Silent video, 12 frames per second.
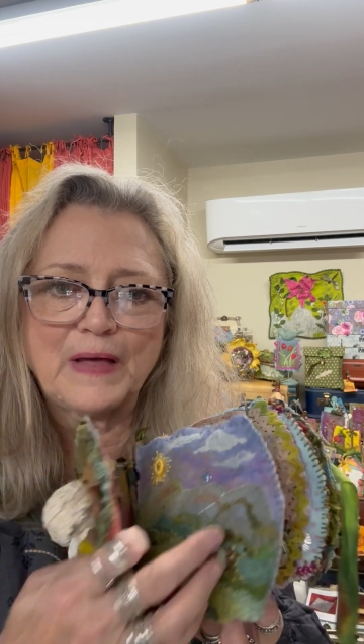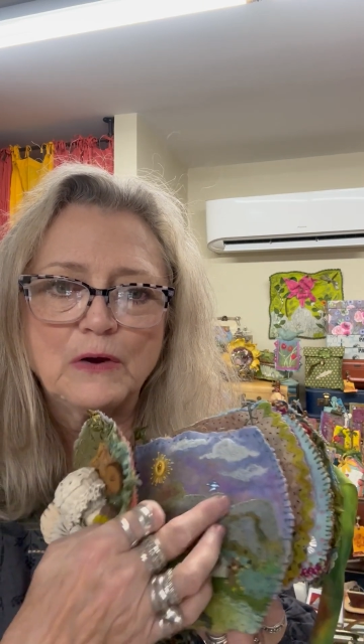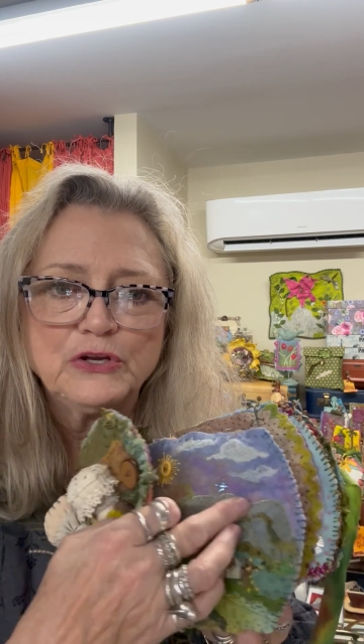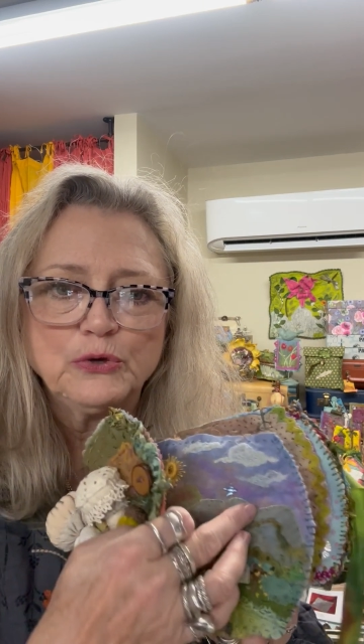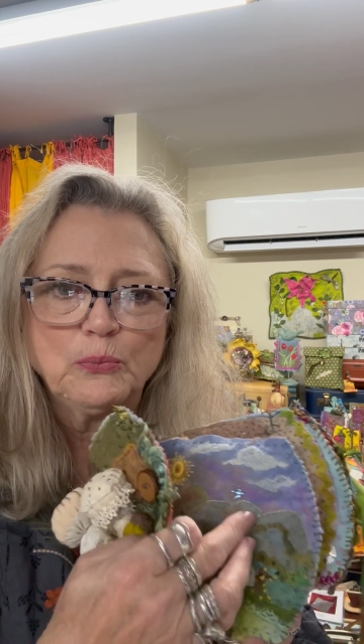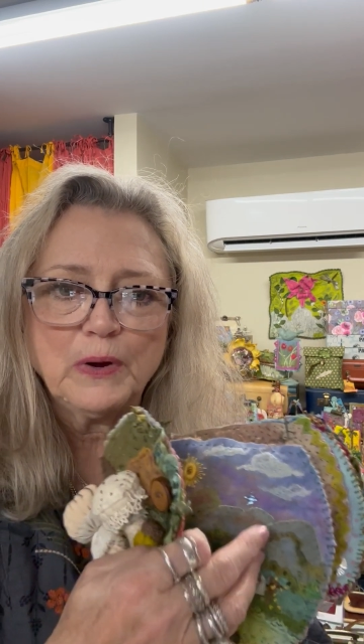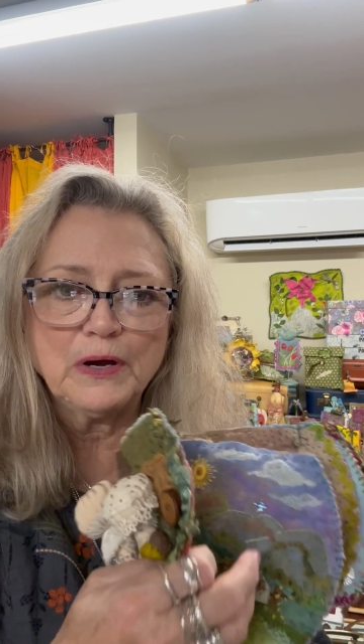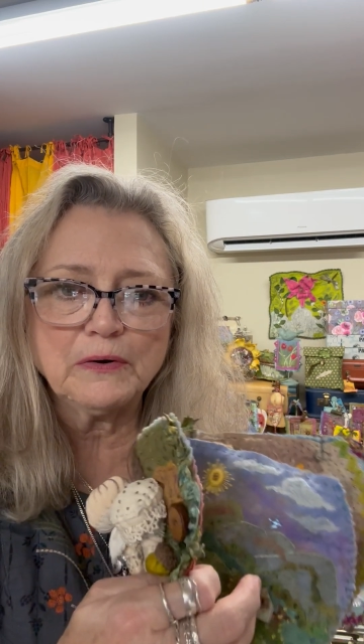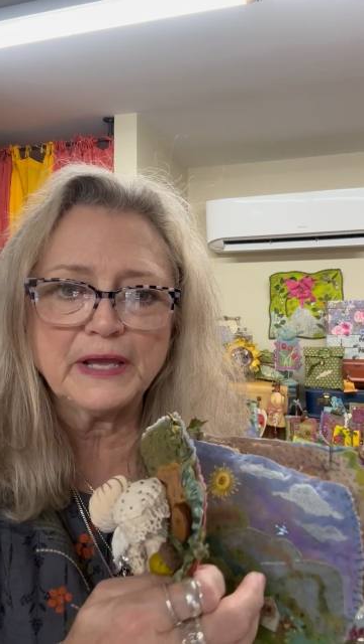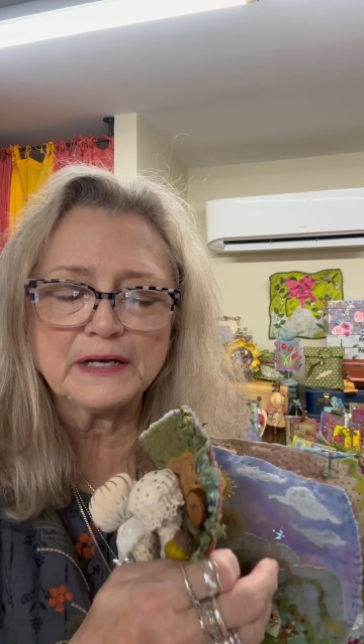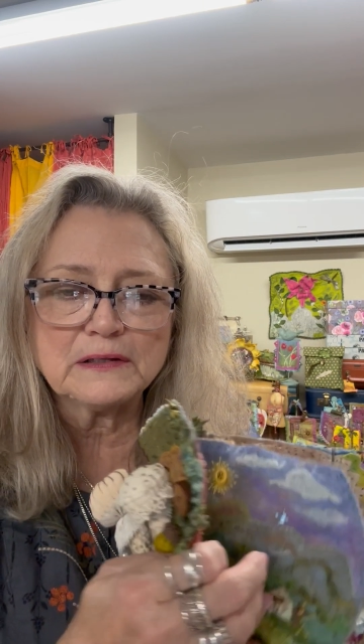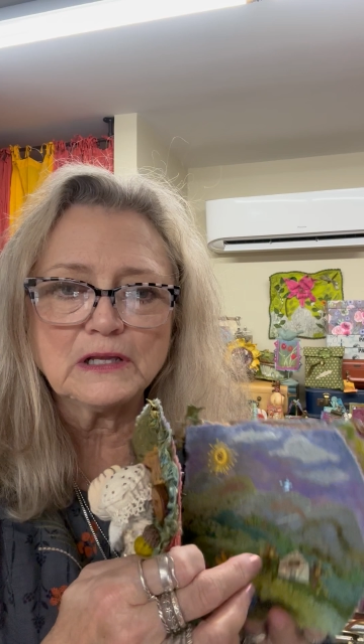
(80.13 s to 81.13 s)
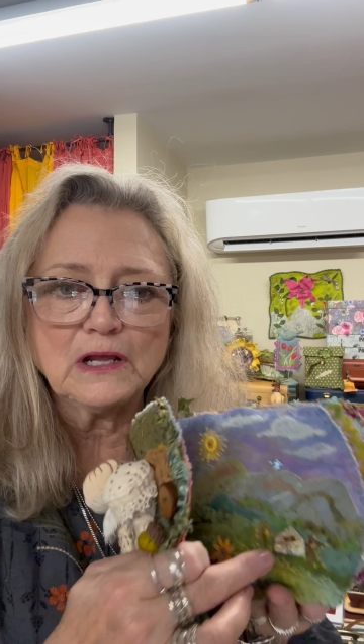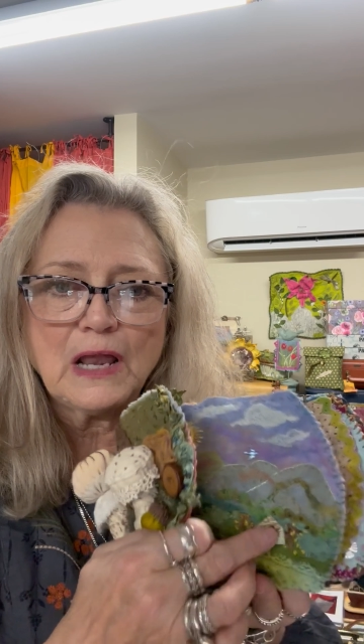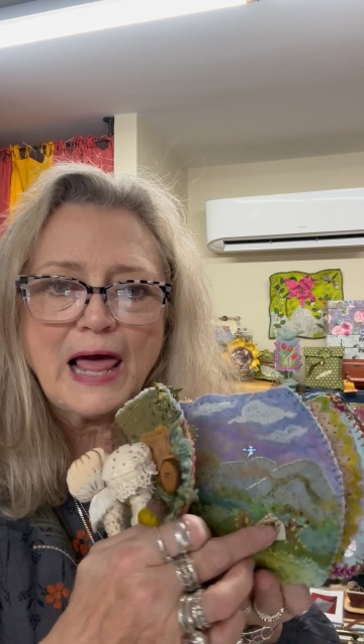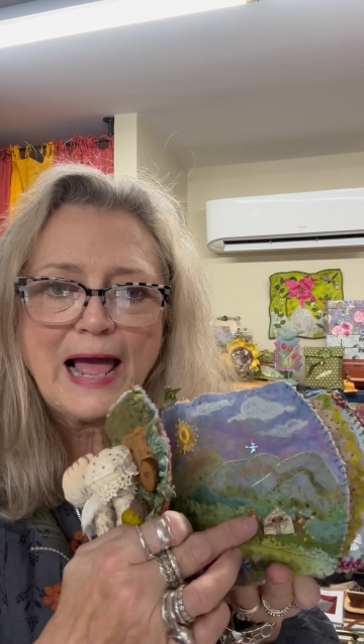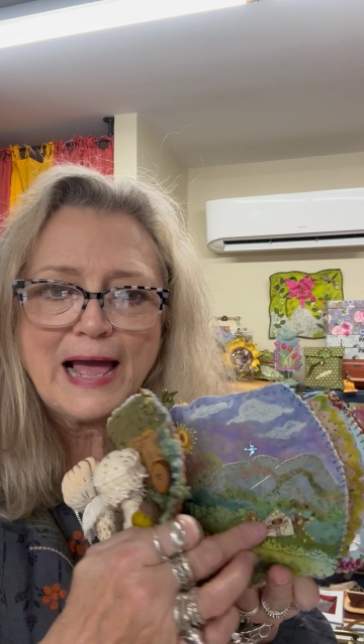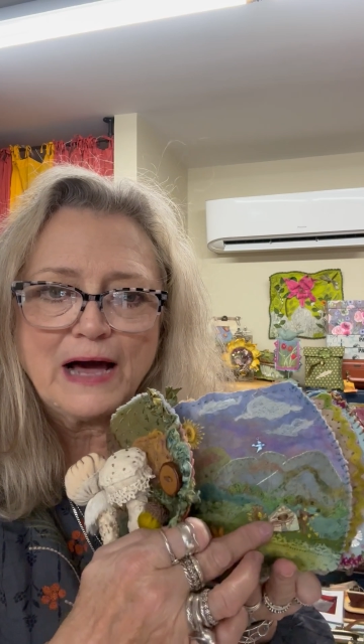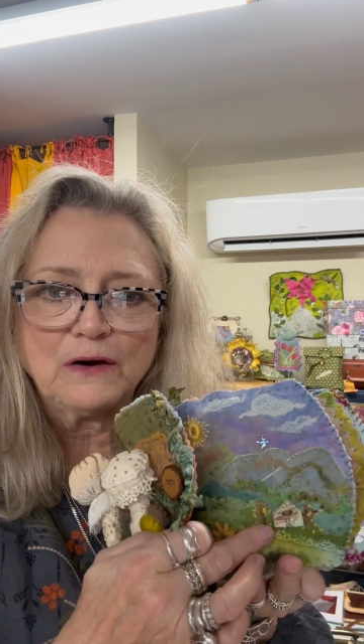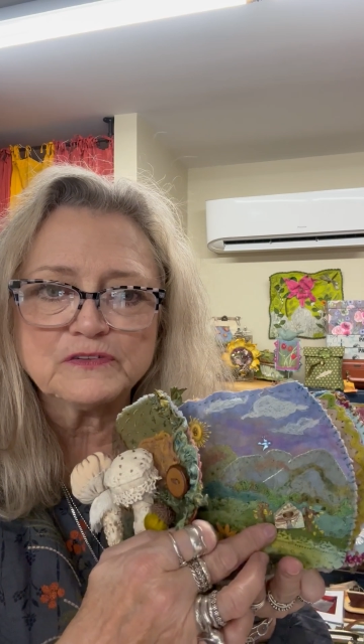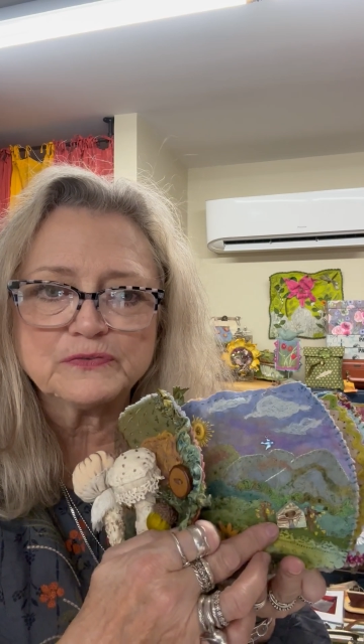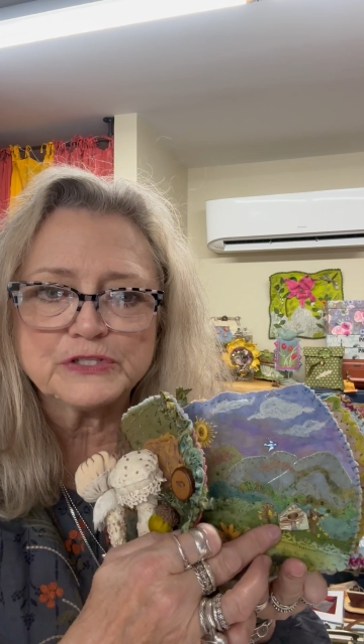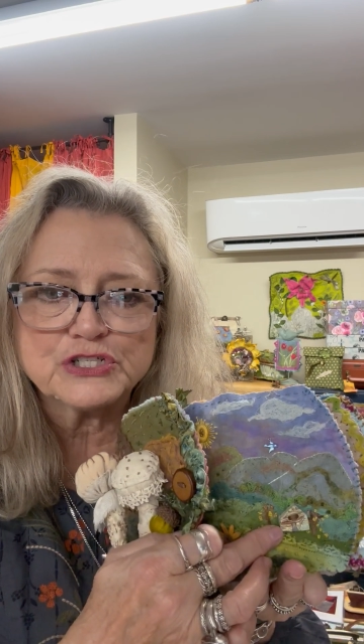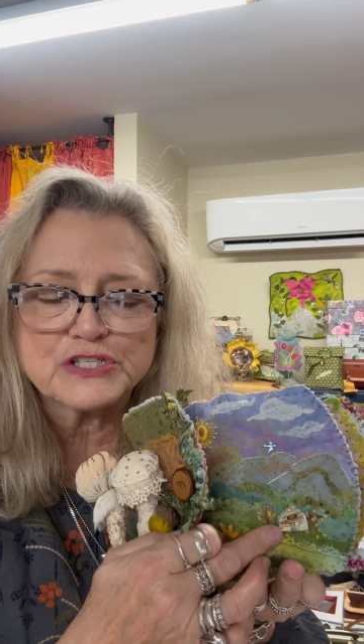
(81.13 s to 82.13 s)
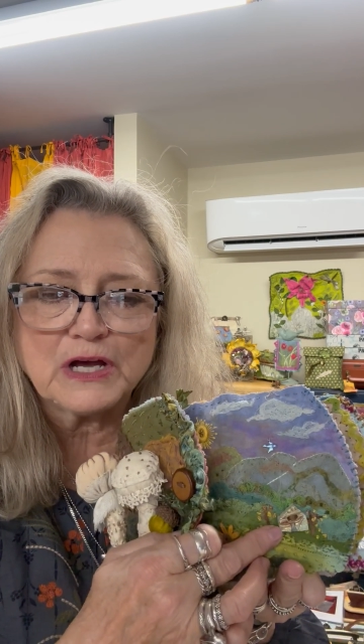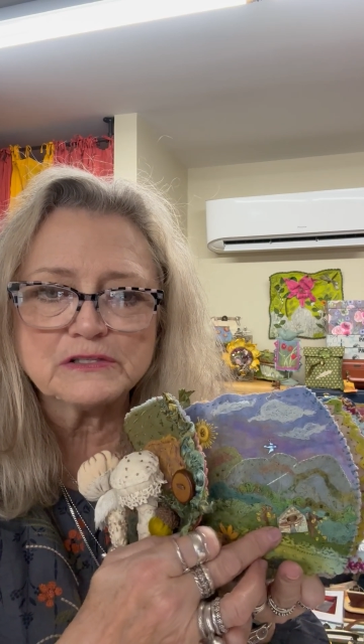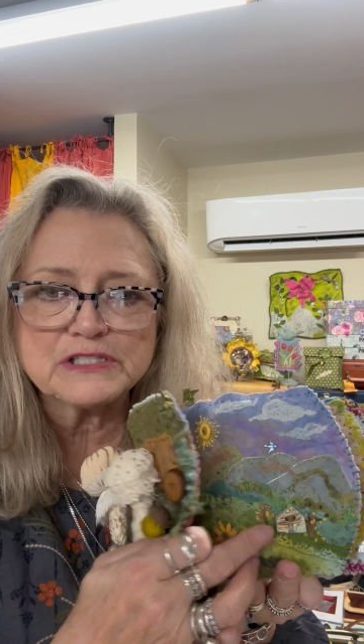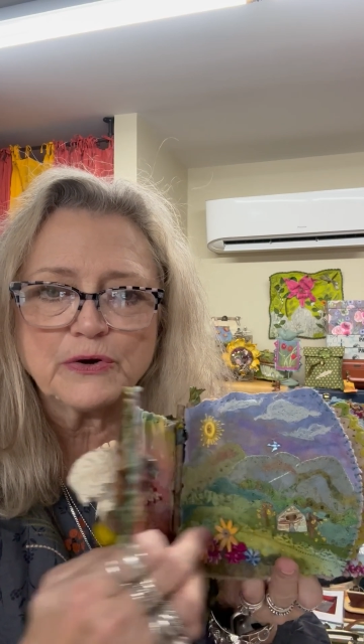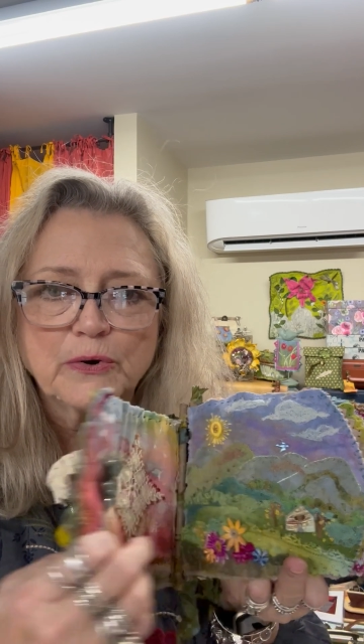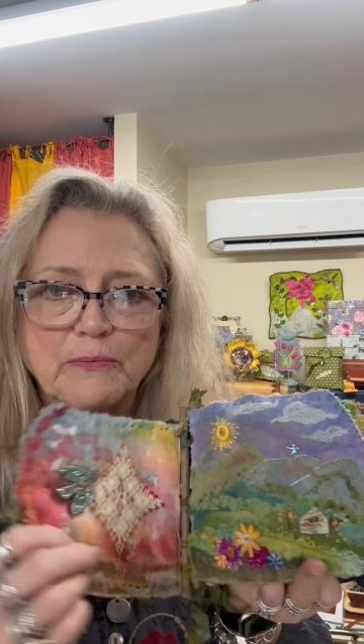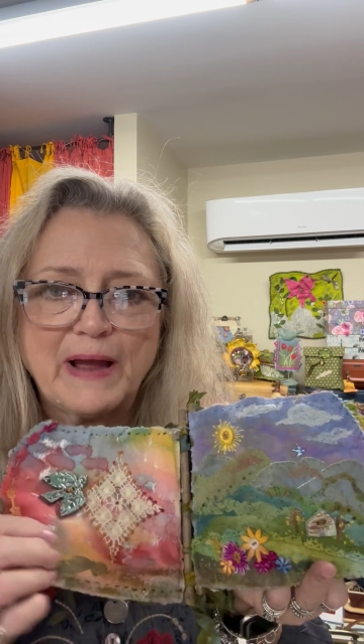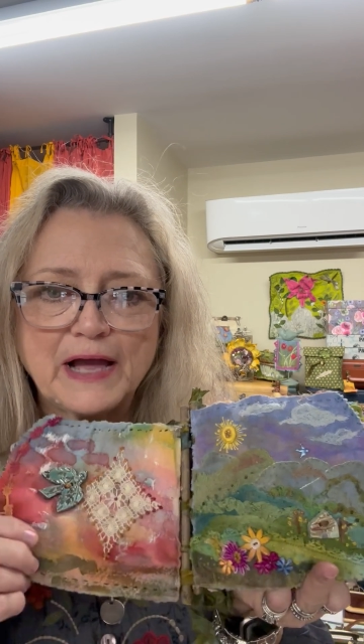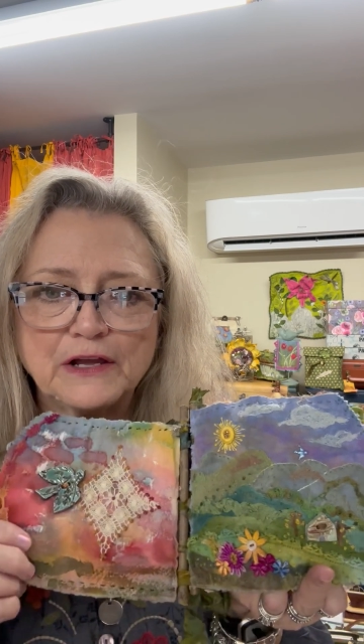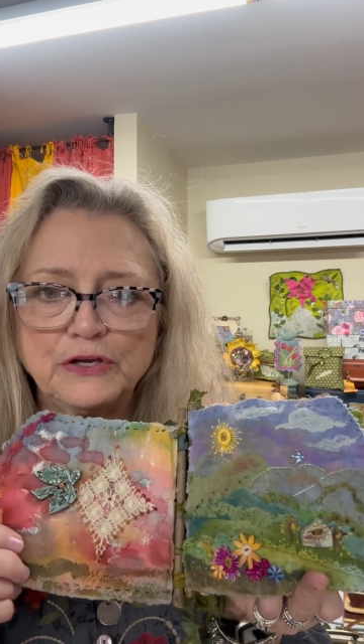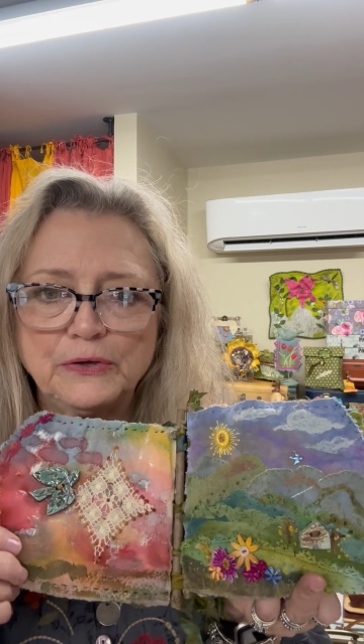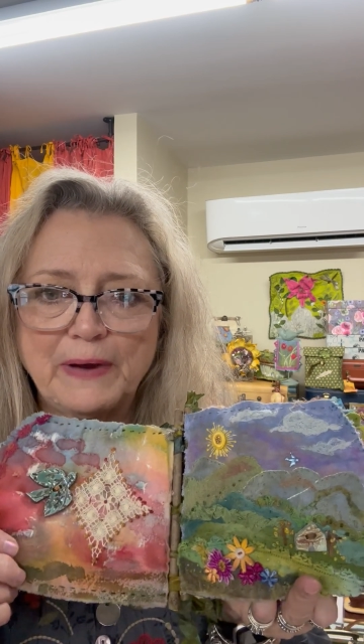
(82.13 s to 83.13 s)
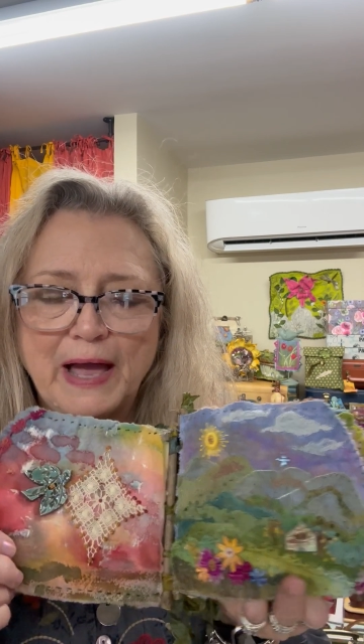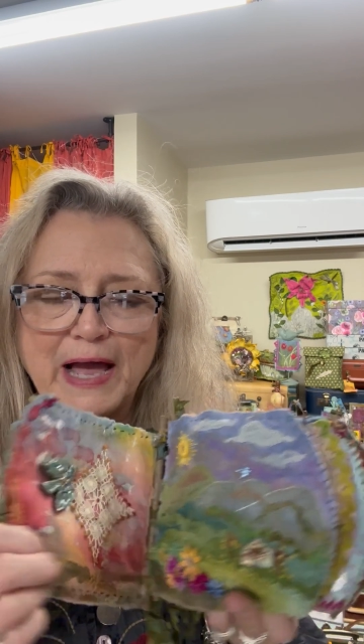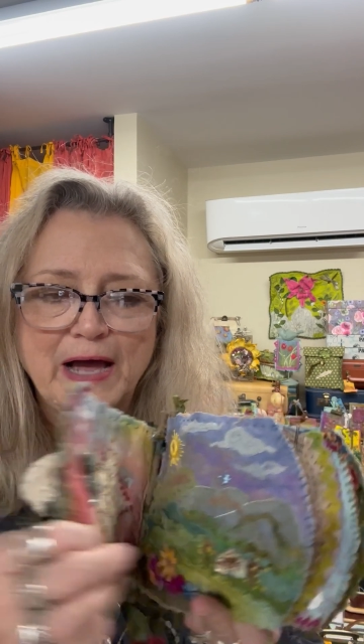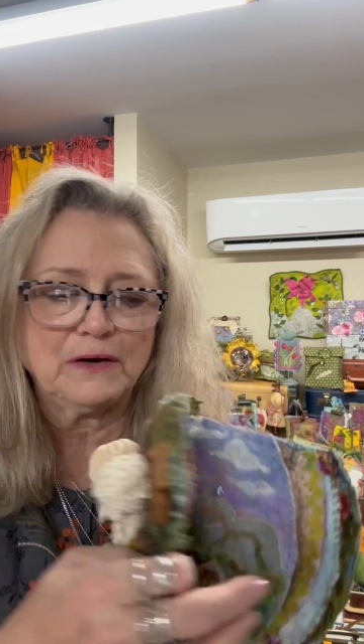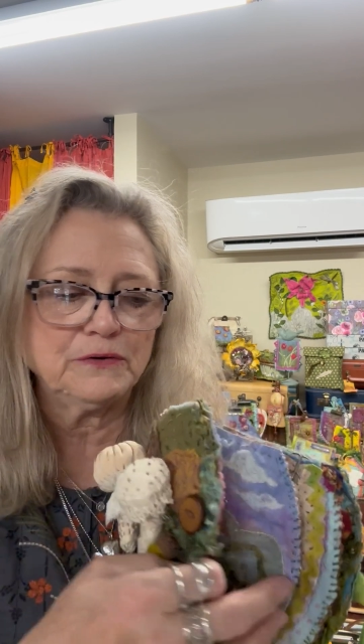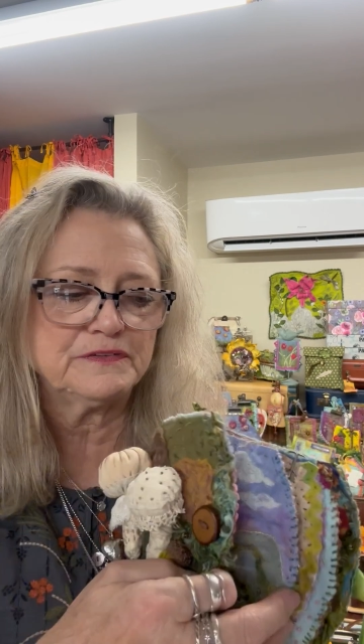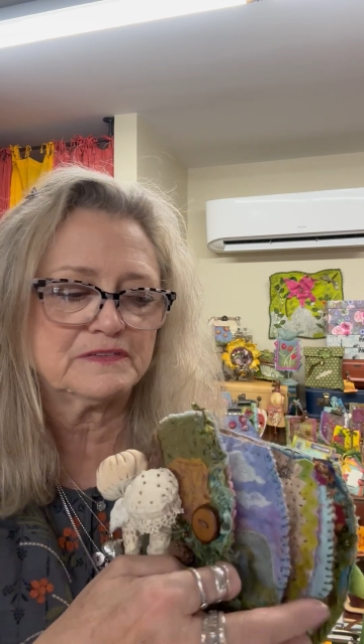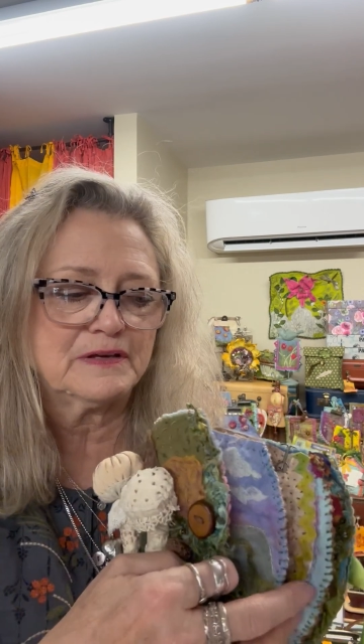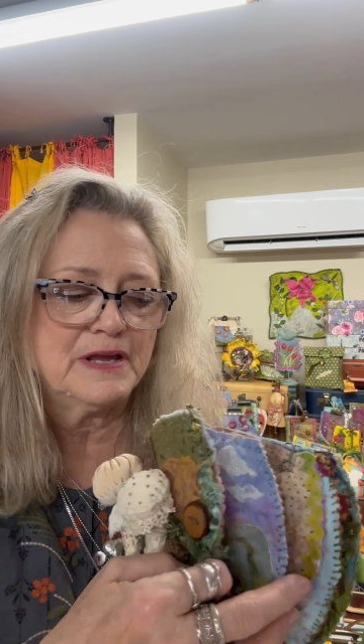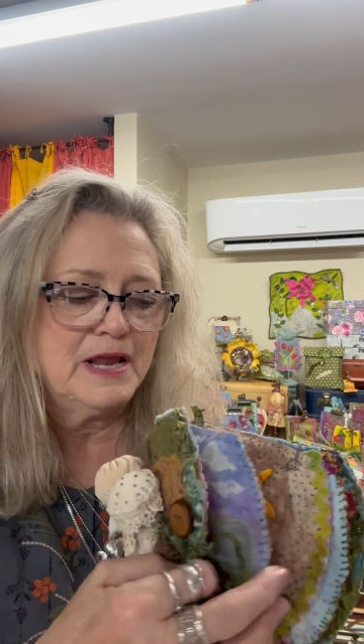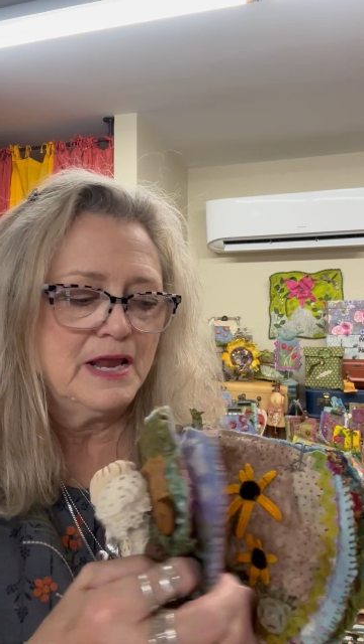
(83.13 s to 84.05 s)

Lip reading: You will get a little house, which is also a raccoon house.